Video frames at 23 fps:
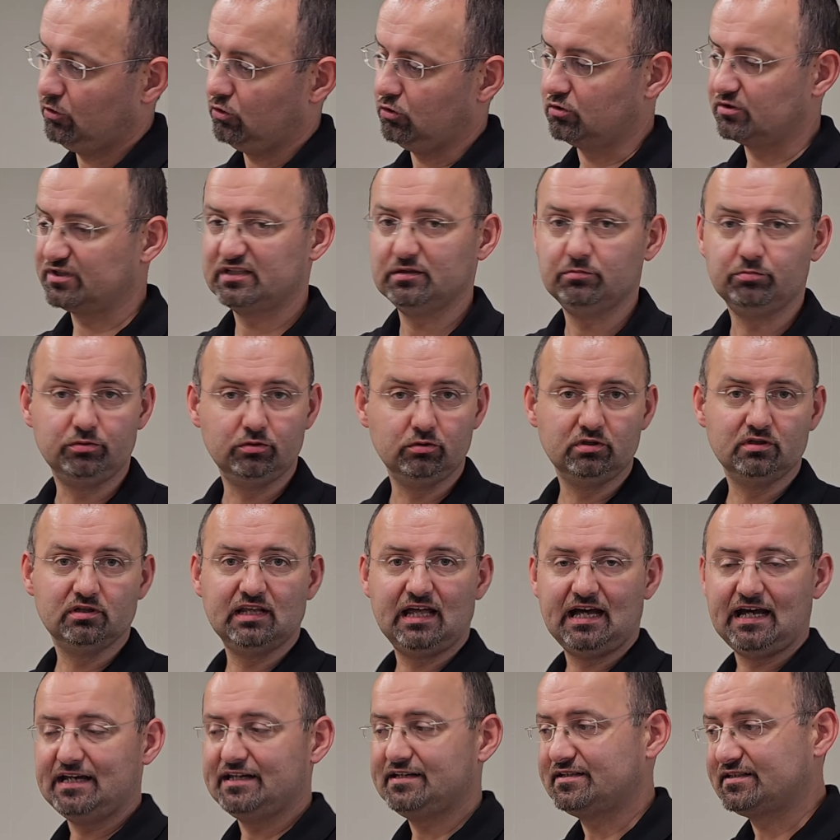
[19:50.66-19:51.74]
all the beauty
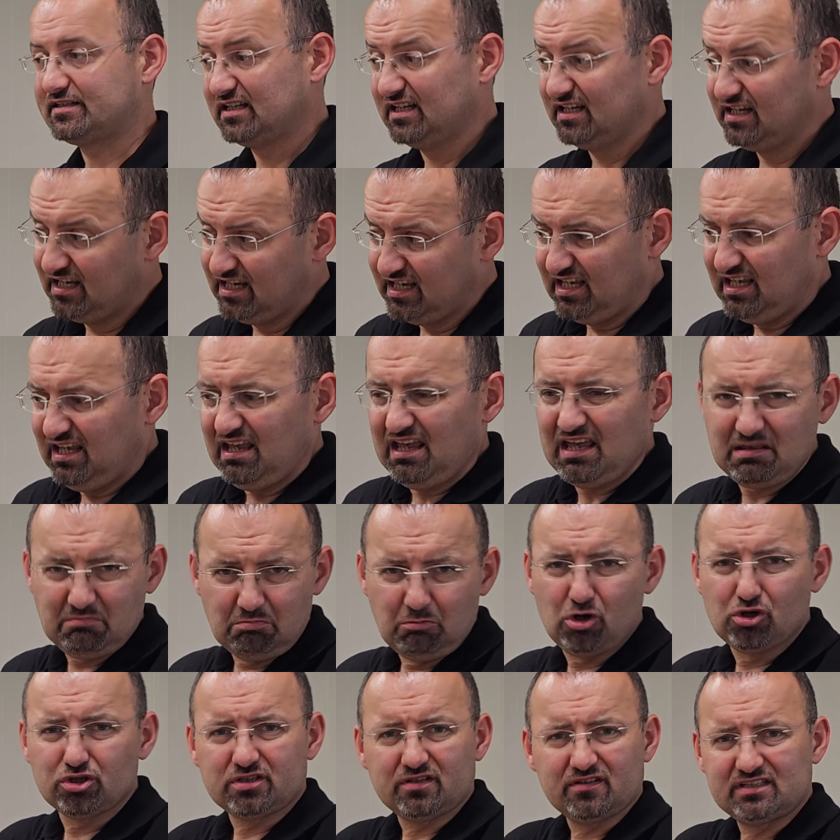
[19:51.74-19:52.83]
lies
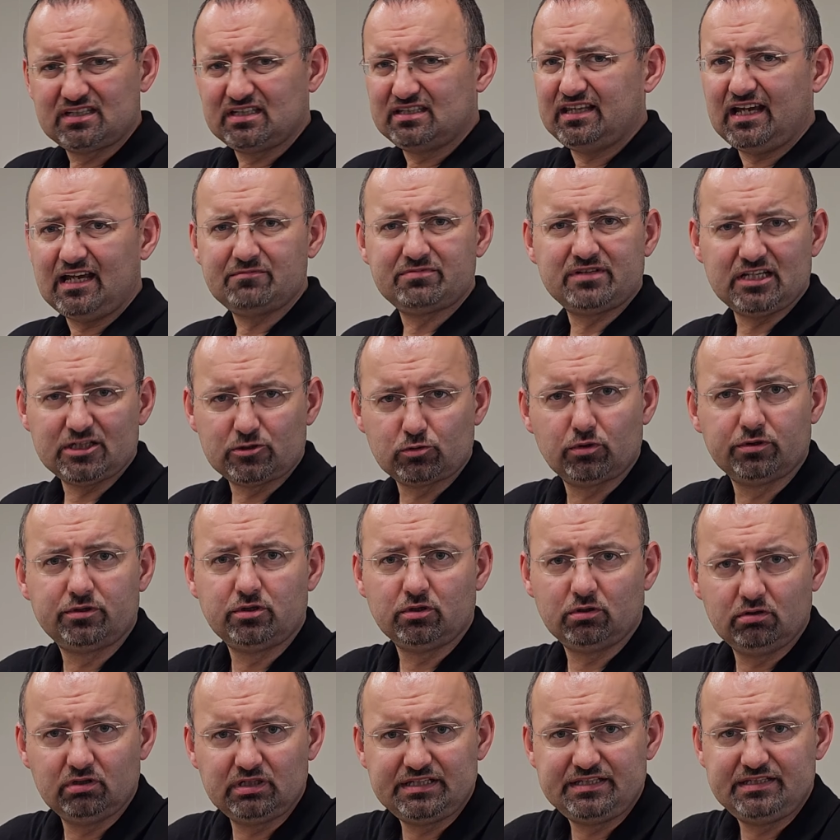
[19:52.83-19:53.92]
and most of the time that's what
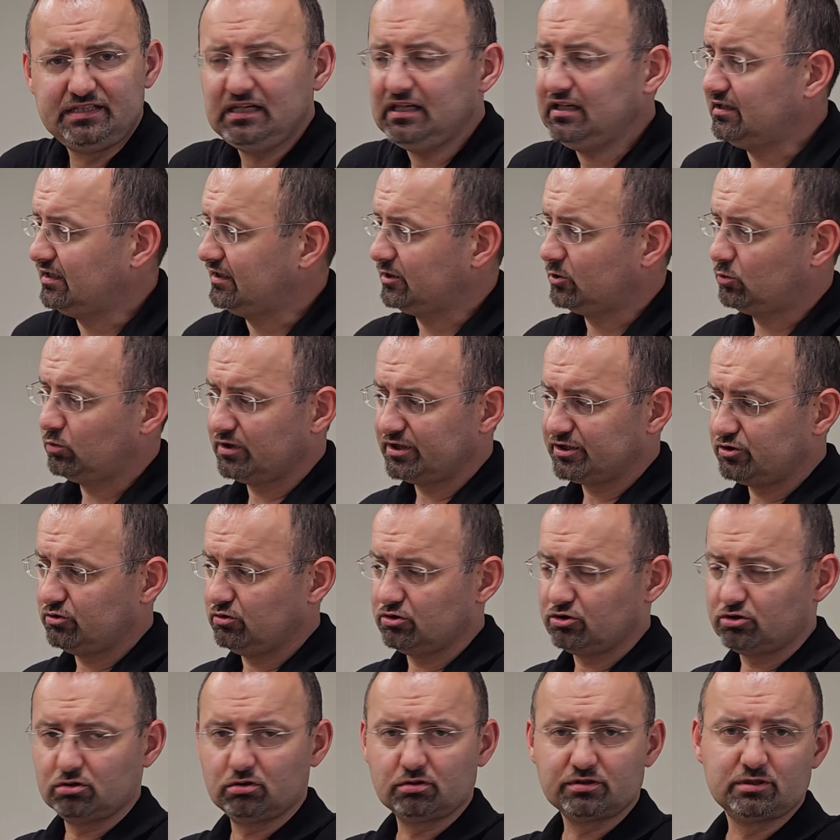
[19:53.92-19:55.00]
you're gonna see like once
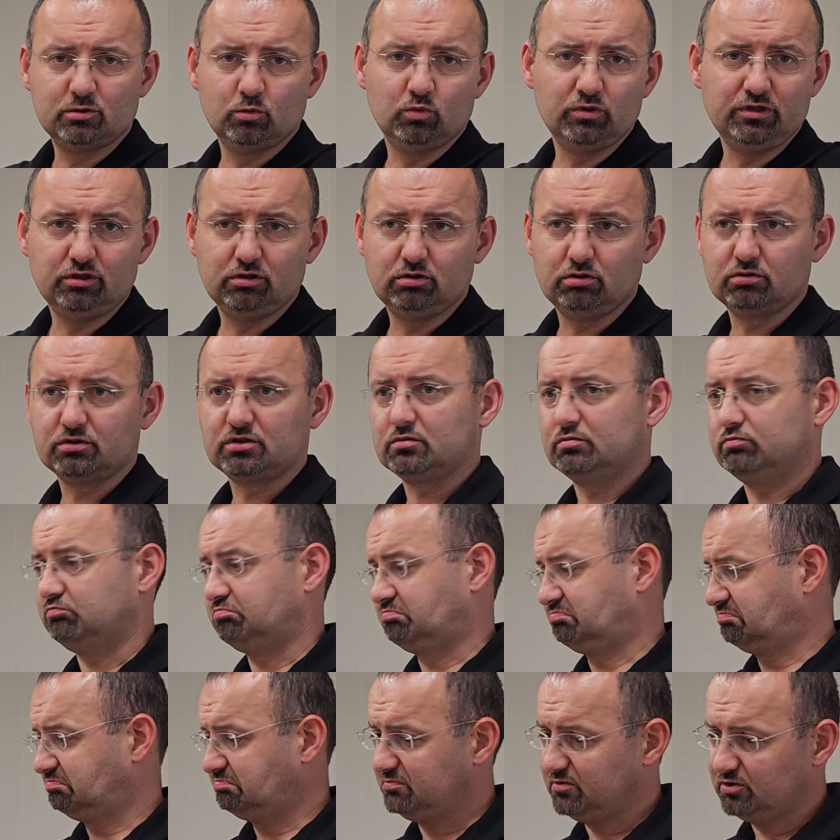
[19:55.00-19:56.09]
you install the windows
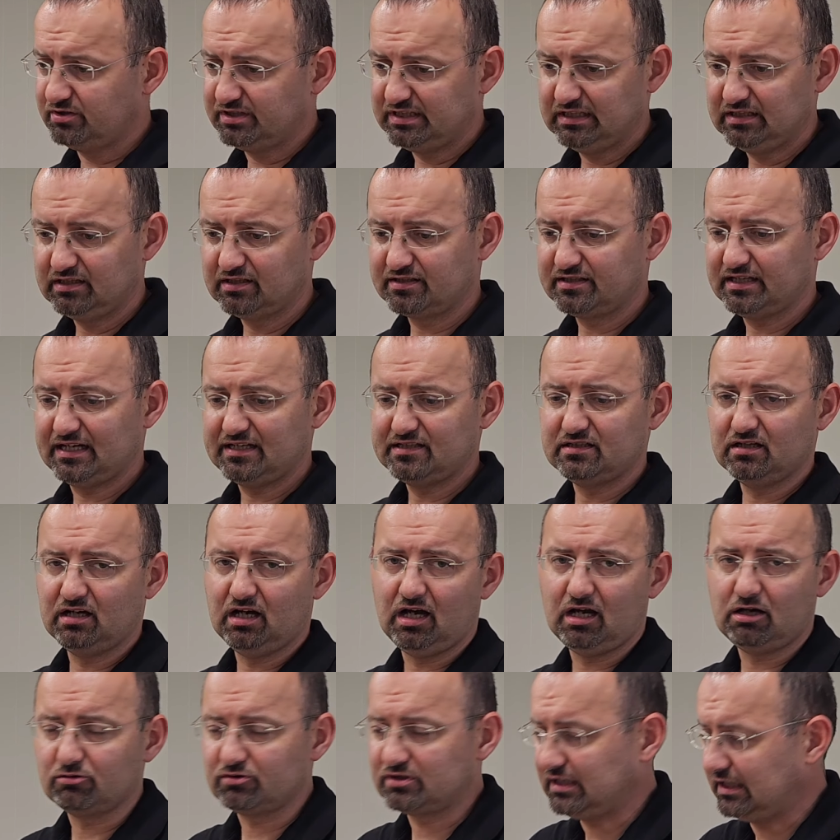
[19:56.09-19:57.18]
you sit inside the
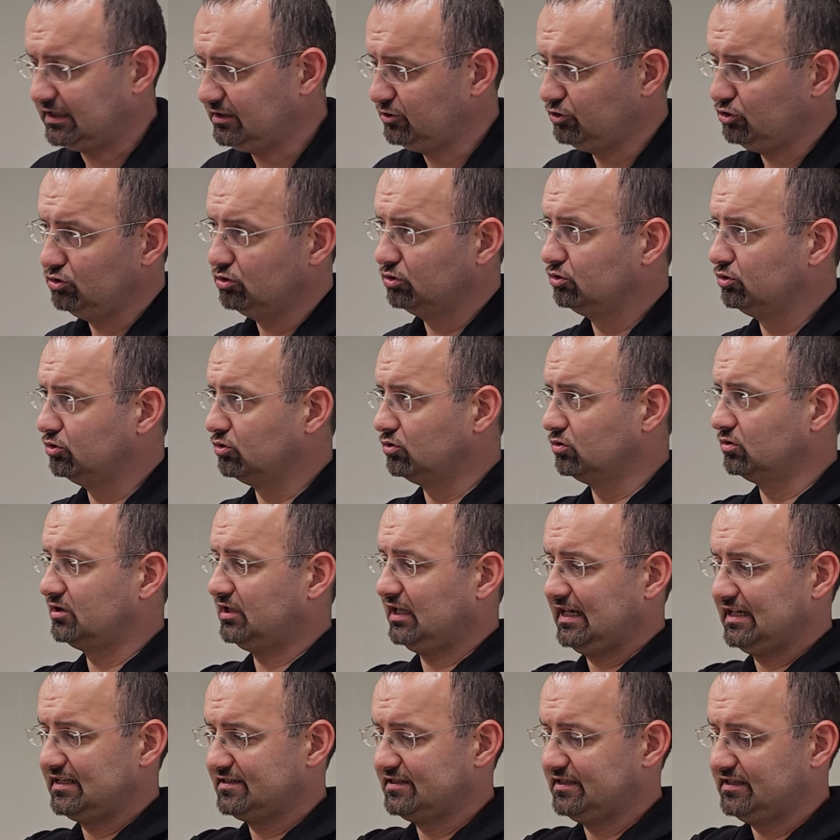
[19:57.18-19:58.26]
house and you
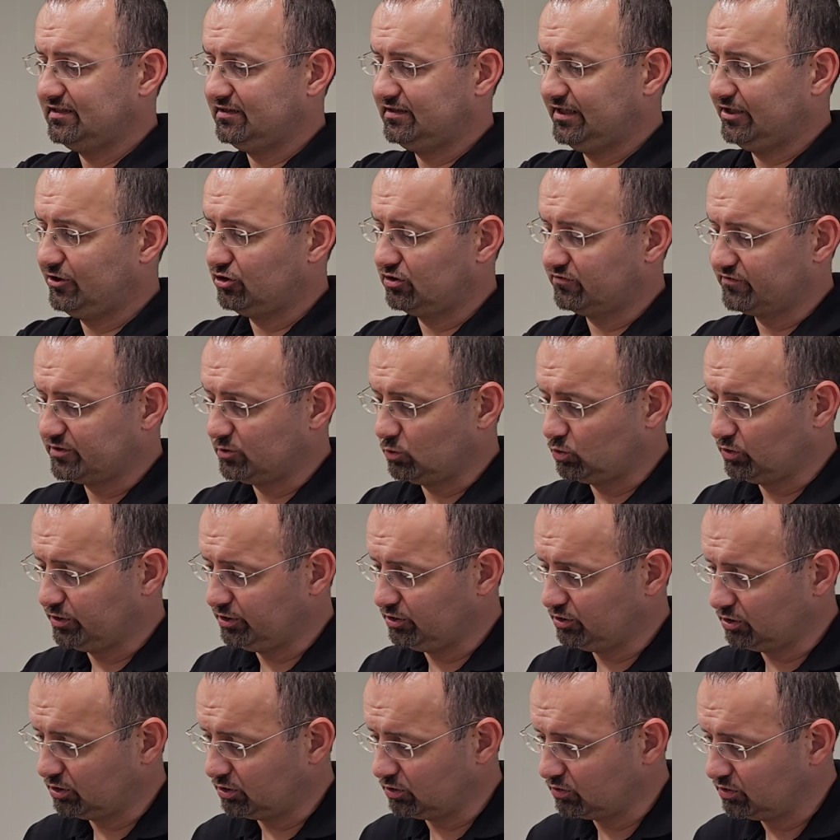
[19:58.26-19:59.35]
look at the interior of the
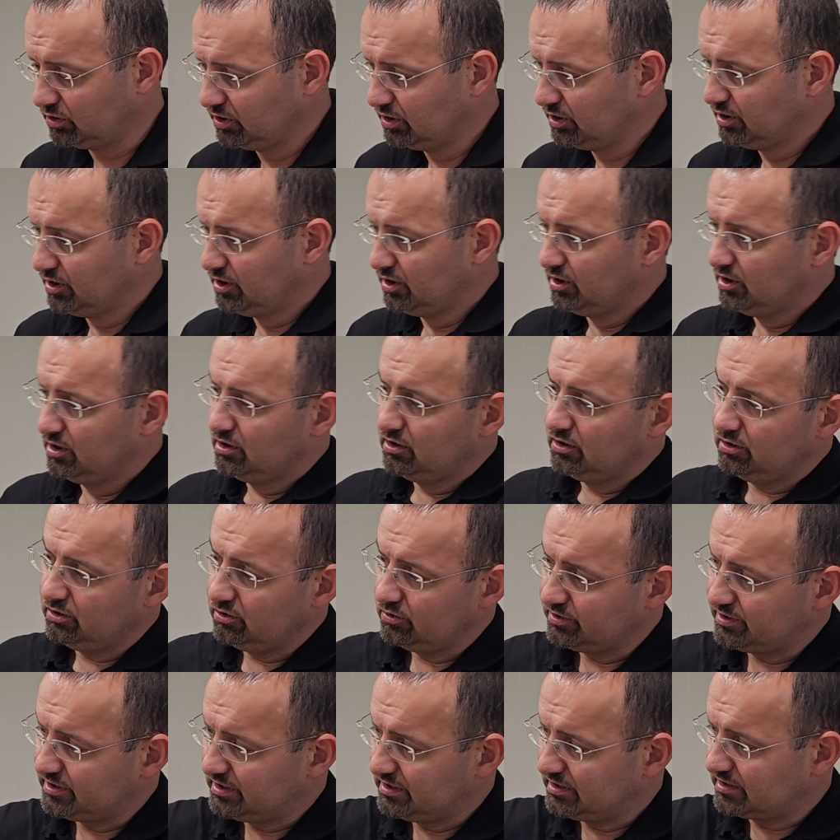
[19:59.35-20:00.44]
window
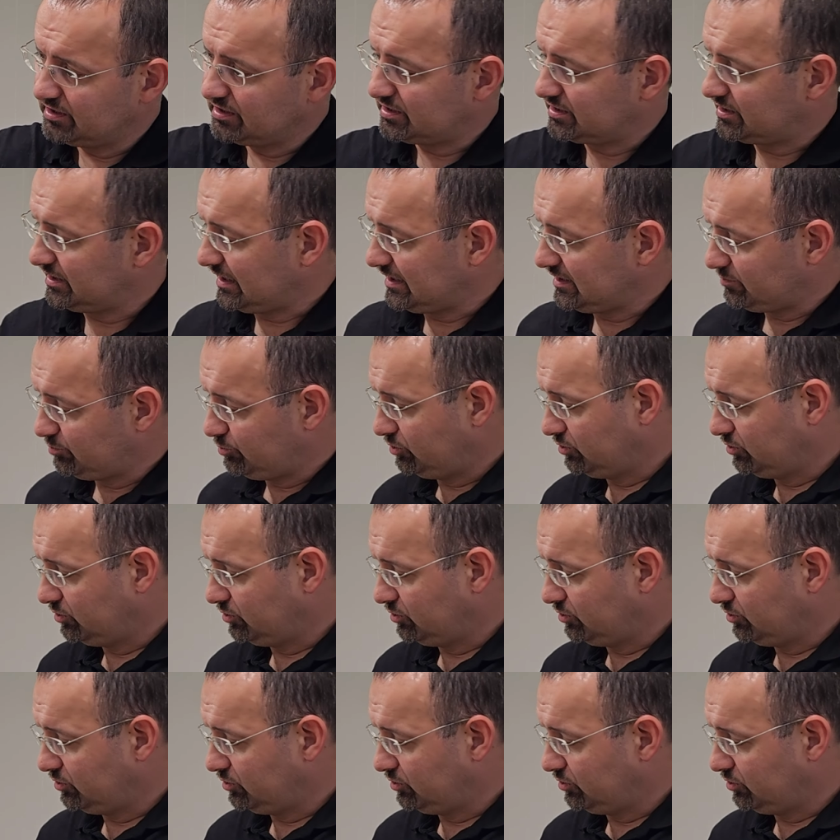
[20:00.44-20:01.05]
you see this nice